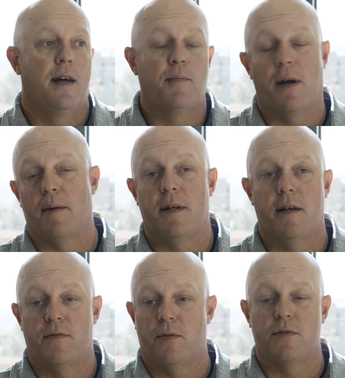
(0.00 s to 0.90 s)
I'm probably
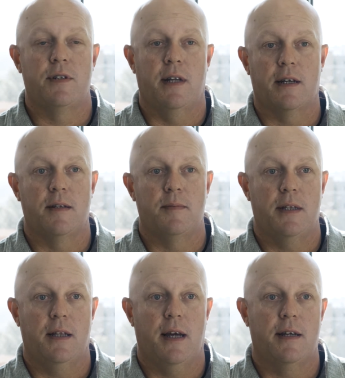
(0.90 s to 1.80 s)
unfortunately not gonna be
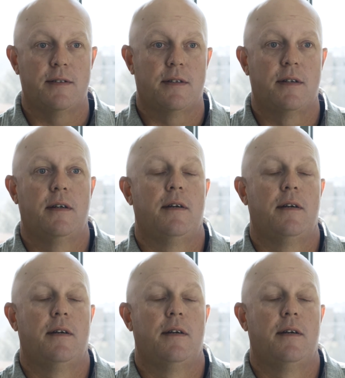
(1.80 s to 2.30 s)
the last.